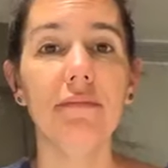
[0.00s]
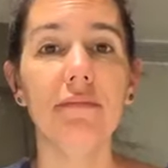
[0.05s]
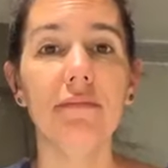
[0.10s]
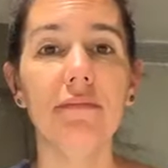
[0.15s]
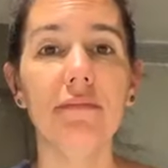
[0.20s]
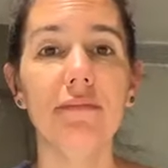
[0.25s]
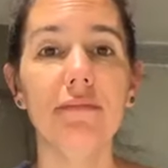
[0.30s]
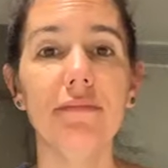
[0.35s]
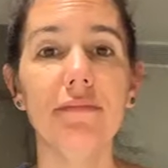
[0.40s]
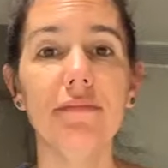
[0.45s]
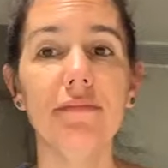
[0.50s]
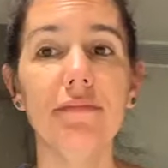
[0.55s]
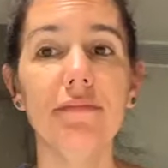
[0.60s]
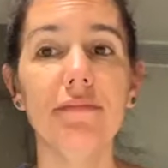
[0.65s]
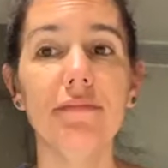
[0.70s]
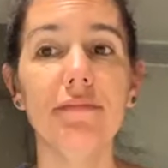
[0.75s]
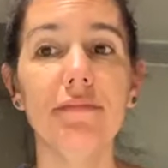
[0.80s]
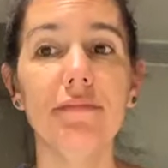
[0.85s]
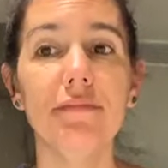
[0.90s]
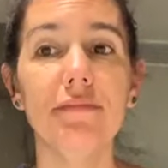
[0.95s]

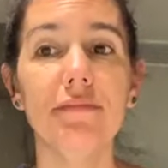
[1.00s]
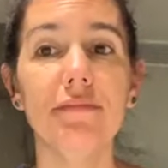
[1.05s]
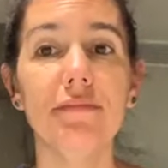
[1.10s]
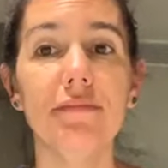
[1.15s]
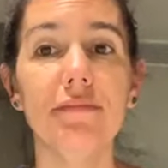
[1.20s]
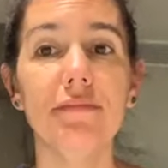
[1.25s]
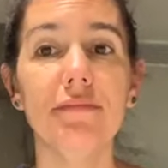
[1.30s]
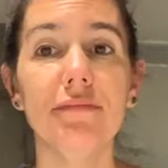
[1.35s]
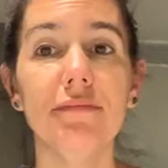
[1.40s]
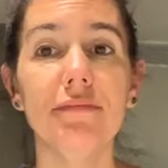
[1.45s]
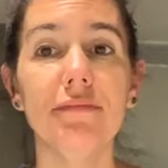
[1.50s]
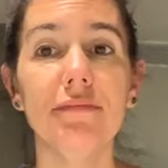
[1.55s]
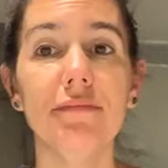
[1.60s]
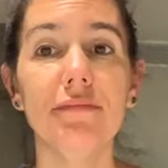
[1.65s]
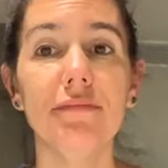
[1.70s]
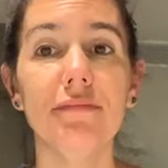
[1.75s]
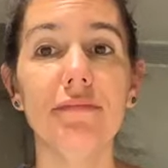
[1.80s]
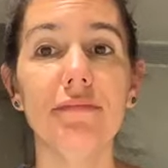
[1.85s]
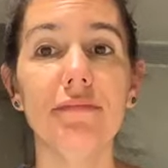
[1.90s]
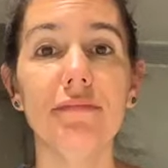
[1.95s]

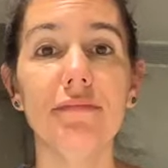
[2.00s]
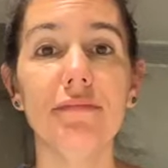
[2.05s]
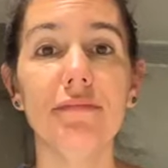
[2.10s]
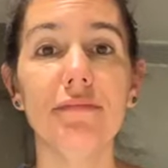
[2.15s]
Nothing is said.